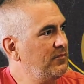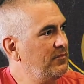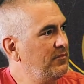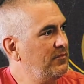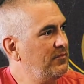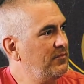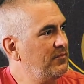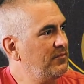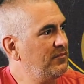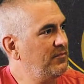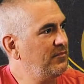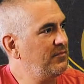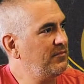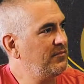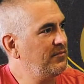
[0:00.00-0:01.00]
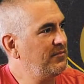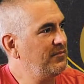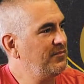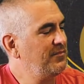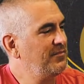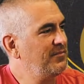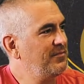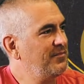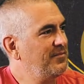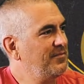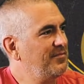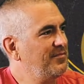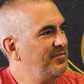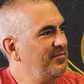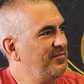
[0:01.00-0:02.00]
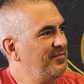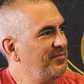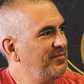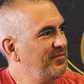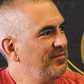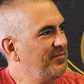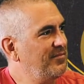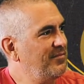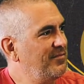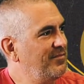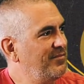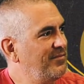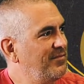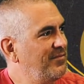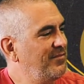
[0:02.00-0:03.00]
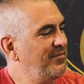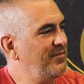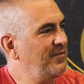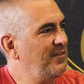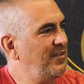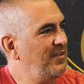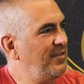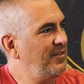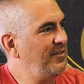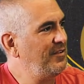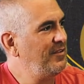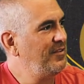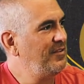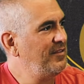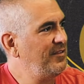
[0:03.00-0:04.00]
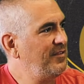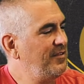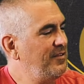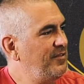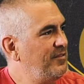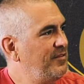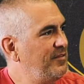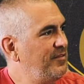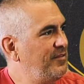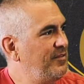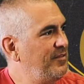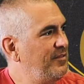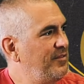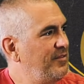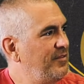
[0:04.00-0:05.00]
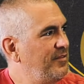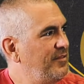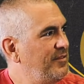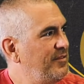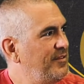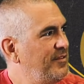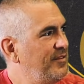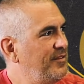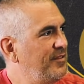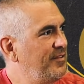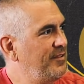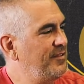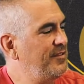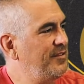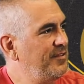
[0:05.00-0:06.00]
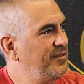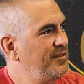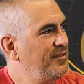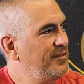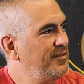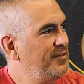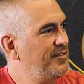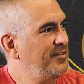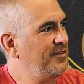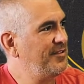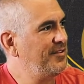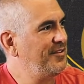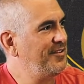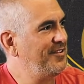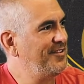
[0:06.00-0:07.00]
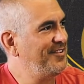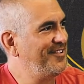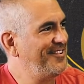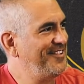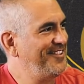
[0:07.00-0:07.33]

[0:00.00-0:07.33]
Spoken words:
[no speech]